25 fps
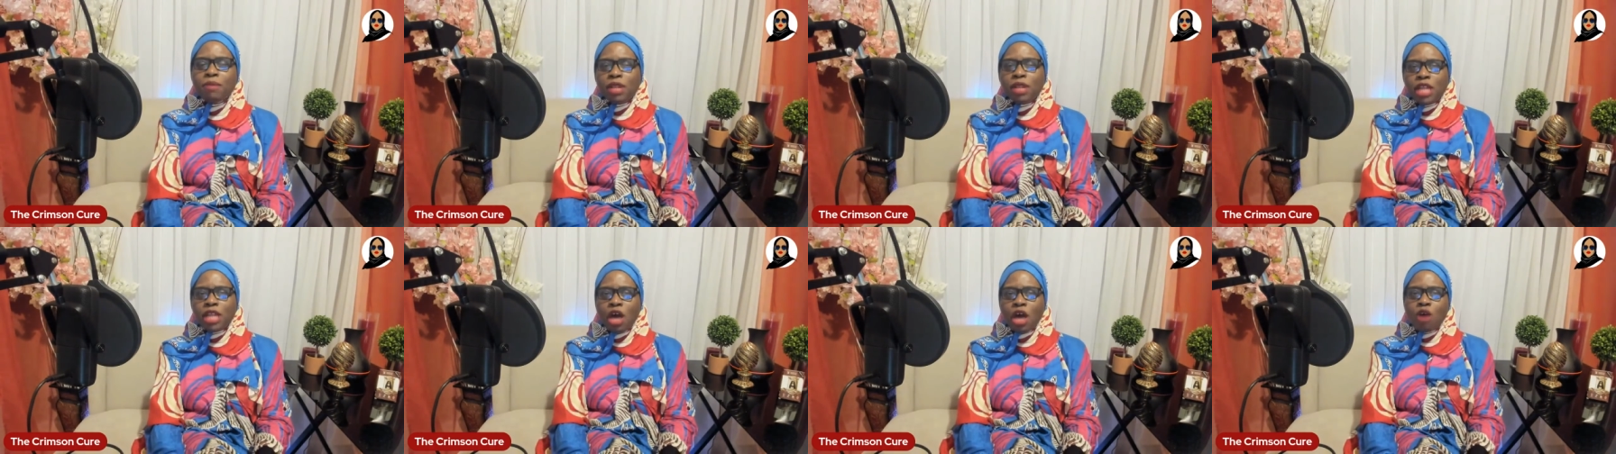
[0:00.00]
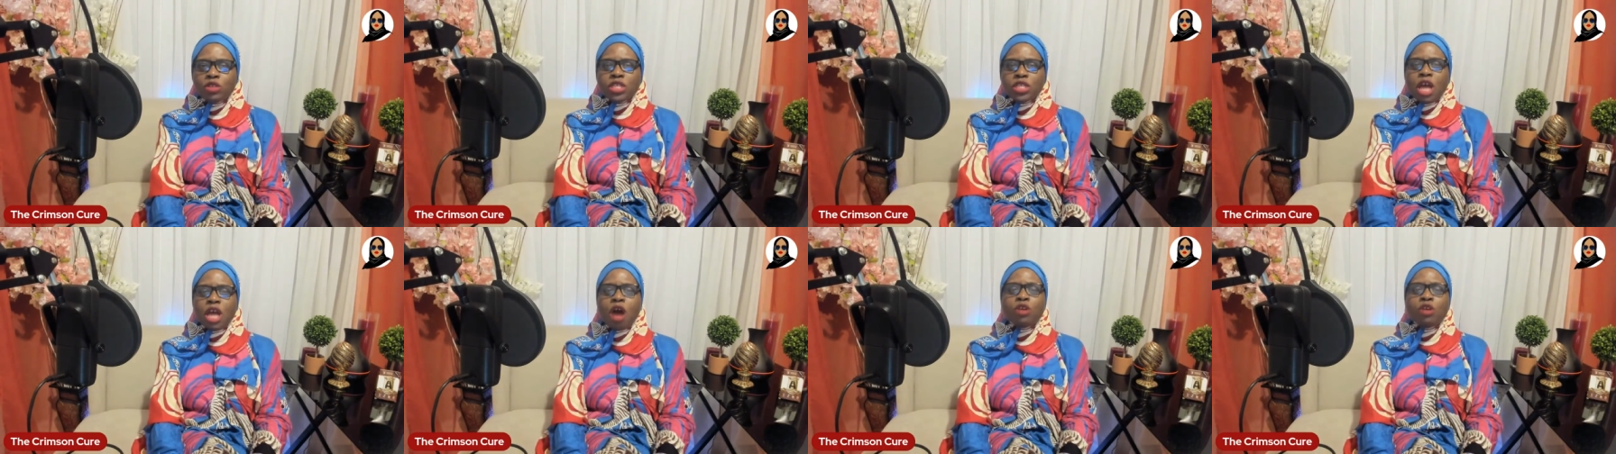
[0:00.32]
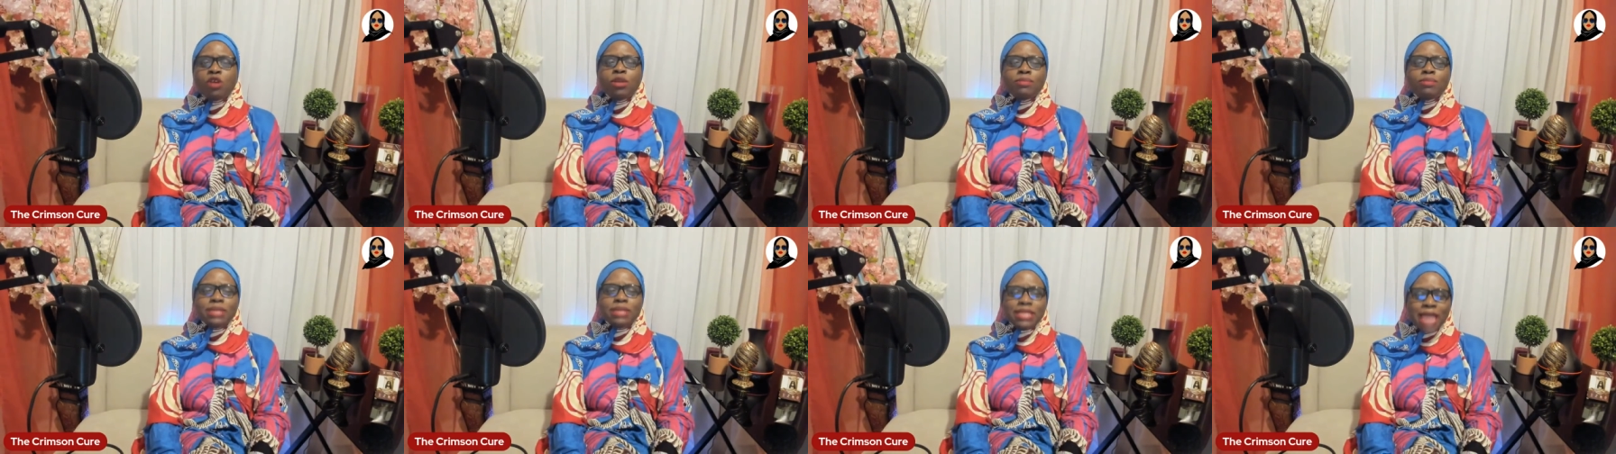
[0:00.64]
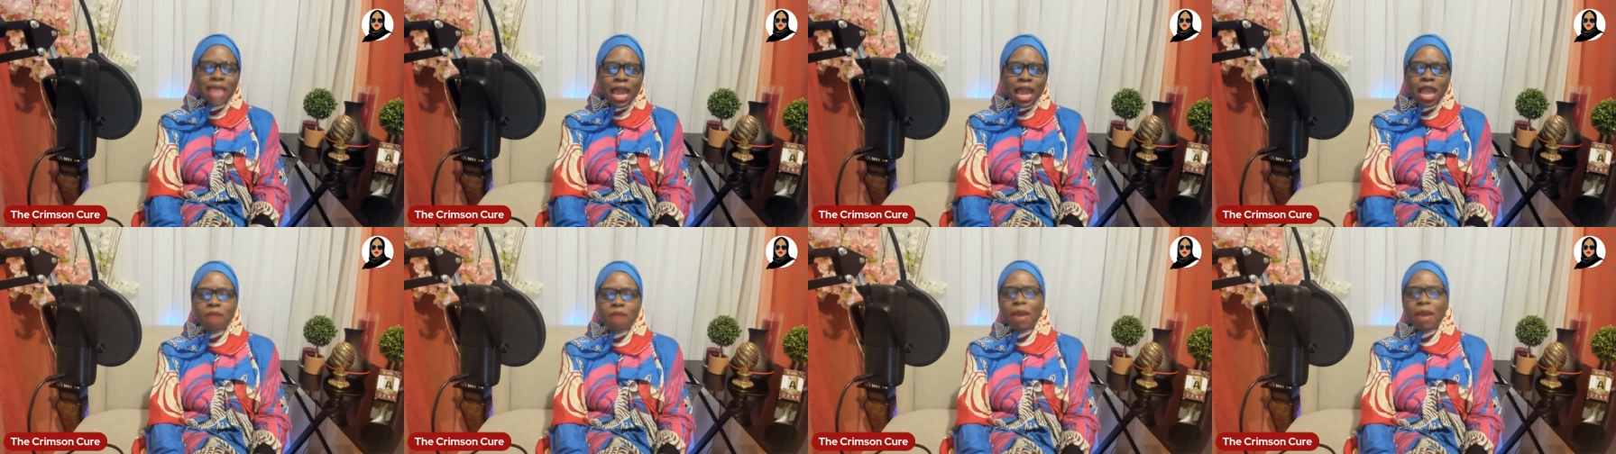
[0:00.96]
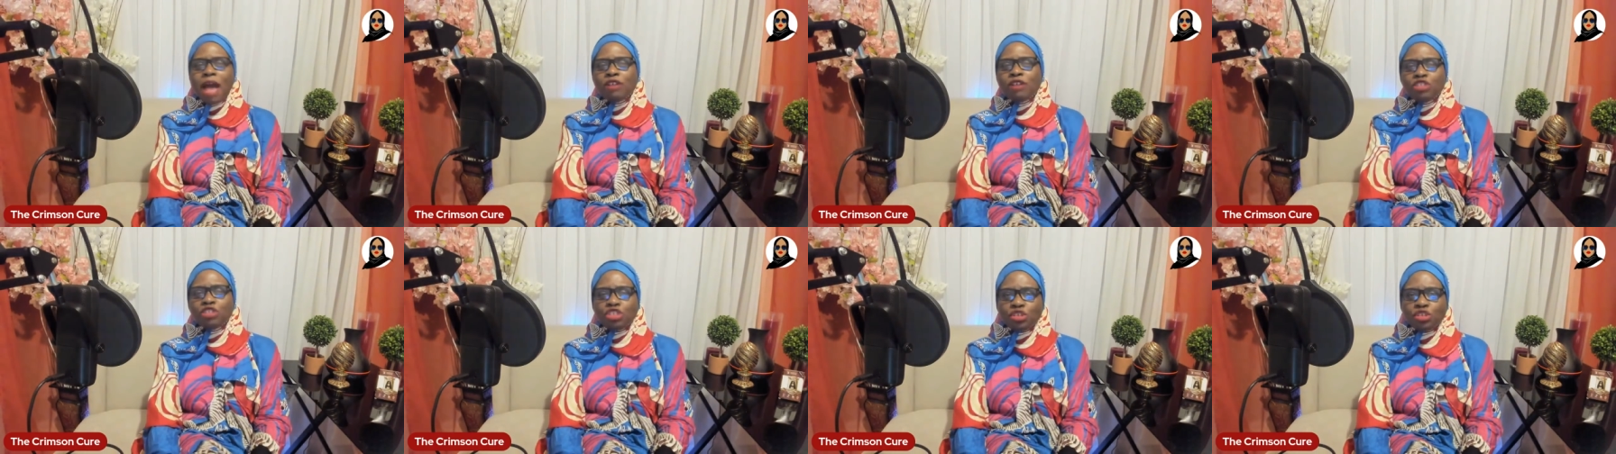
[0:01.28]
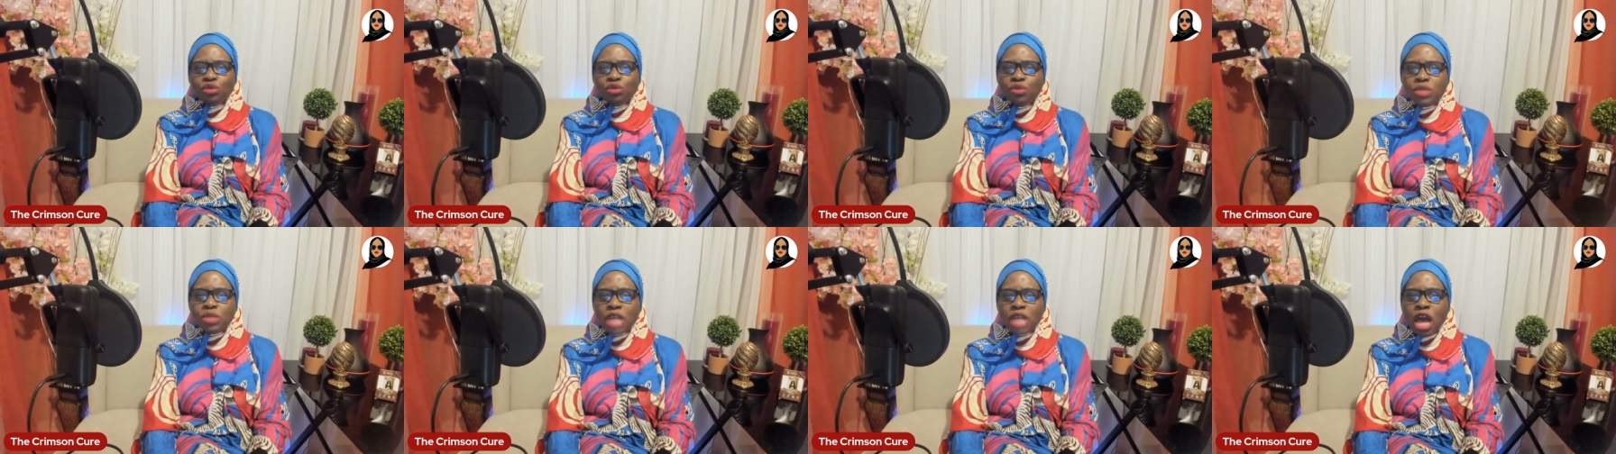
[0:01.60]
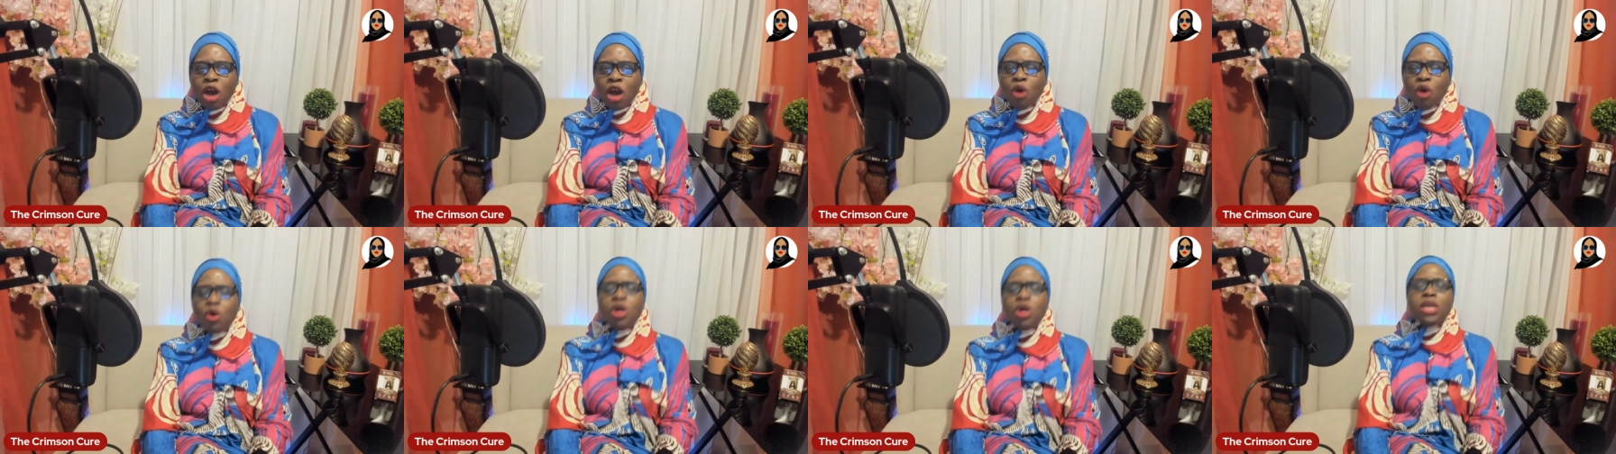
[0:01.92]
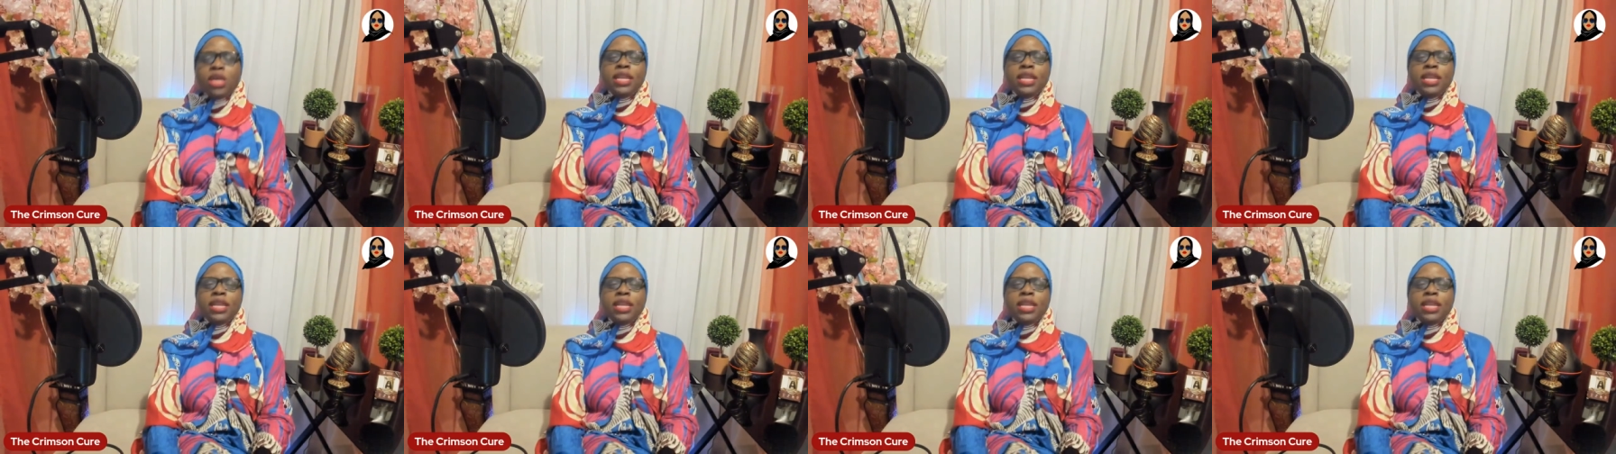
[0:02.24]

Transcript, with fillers: clothes on, them same house shoes on,